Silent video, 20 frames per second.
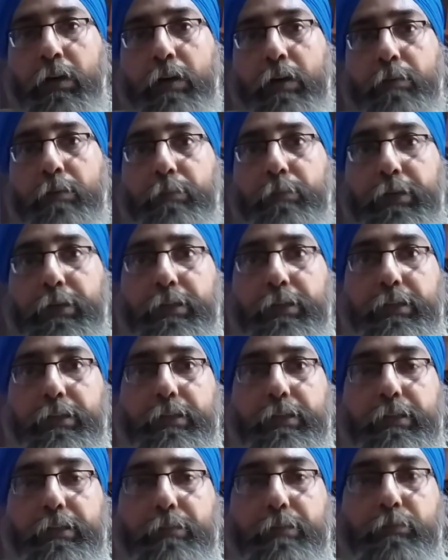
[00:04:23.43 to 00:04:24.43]

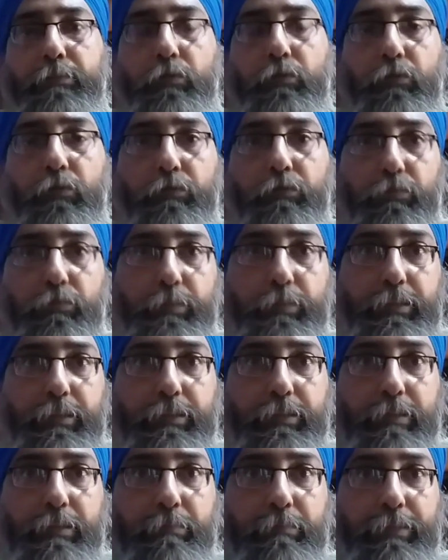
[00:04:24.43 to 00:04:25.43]
may prove to be
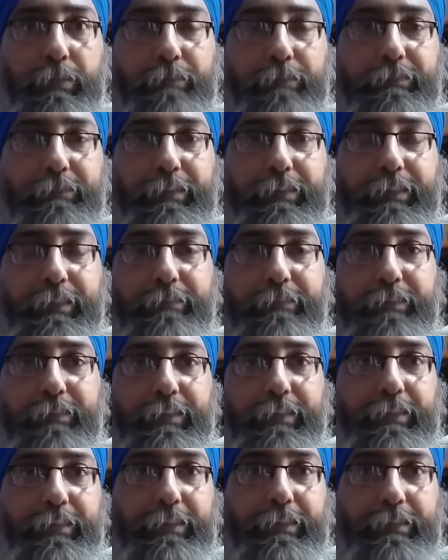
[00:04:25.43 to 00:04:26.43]
something very,
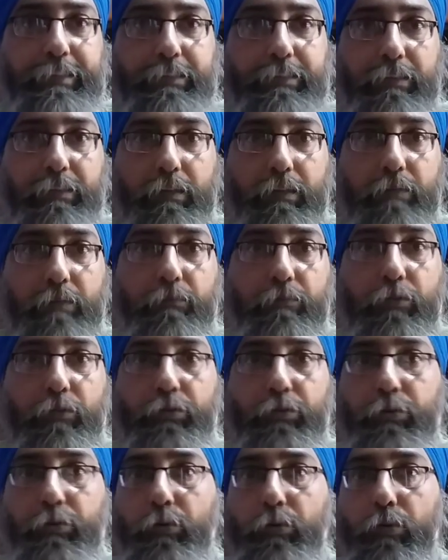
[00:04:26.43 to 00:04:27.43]
very lethal for
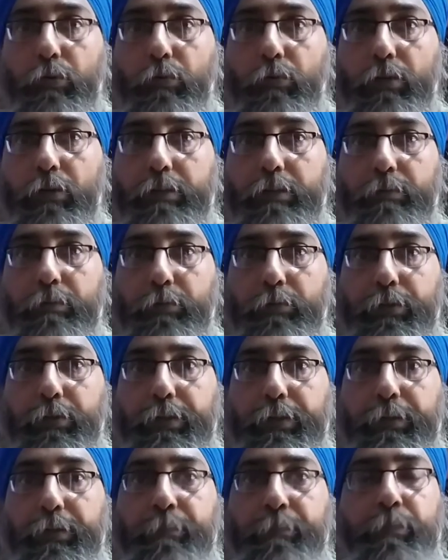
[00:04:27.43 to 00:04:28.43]
the whole world
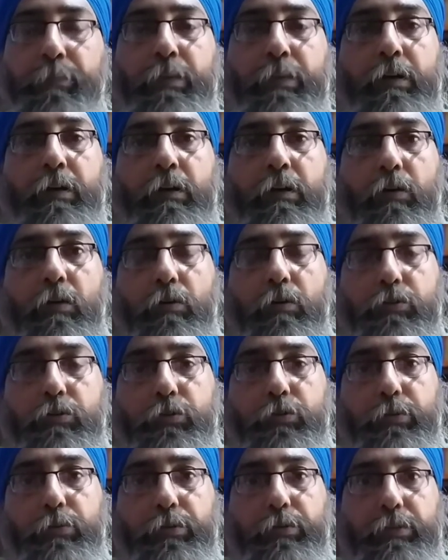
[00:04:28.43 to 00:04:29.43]
community.
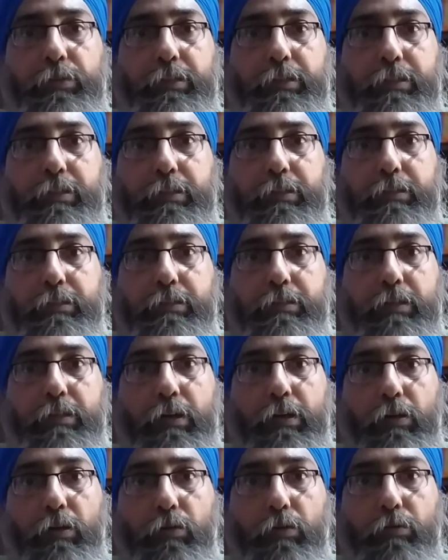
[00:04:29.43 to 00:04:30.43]
Also, we're going to discuss
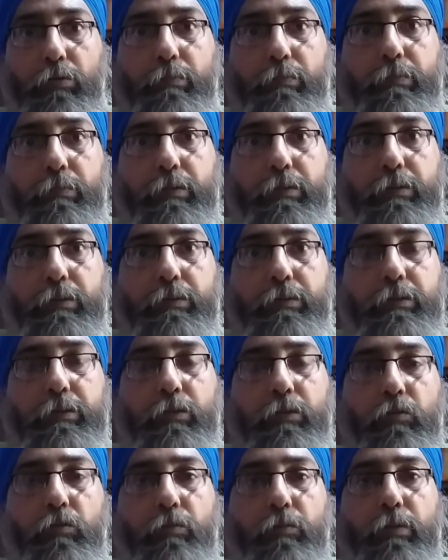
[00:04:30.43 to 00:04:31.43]
how the
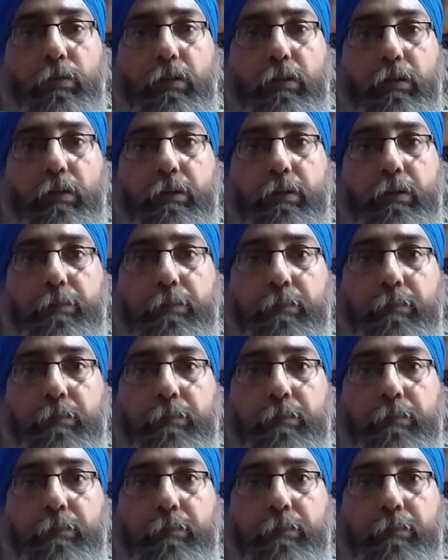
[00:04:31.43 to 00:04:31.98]
global